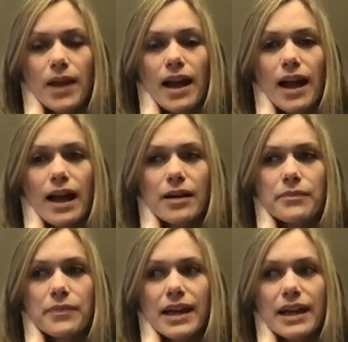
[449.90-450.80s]

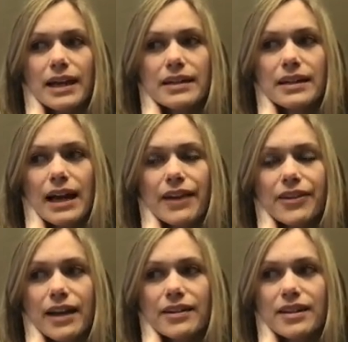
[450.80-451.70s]
And at
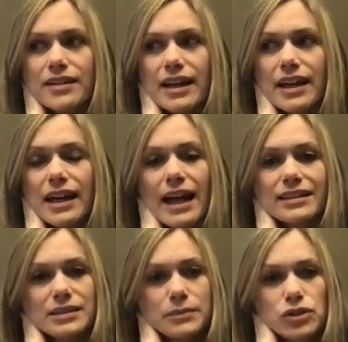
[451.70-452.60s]
the end of the day, it
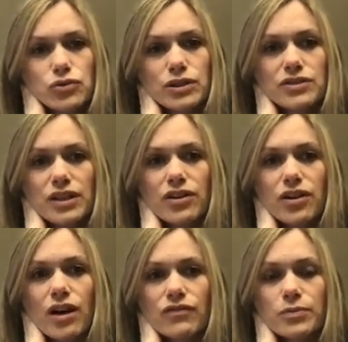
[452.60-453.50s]
has to be a choice that you're
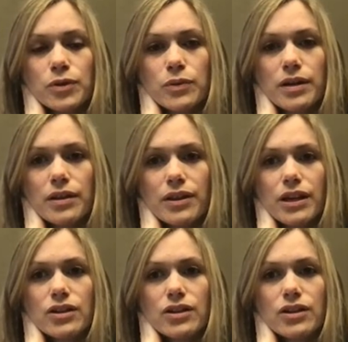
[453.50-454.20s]
comfortable with.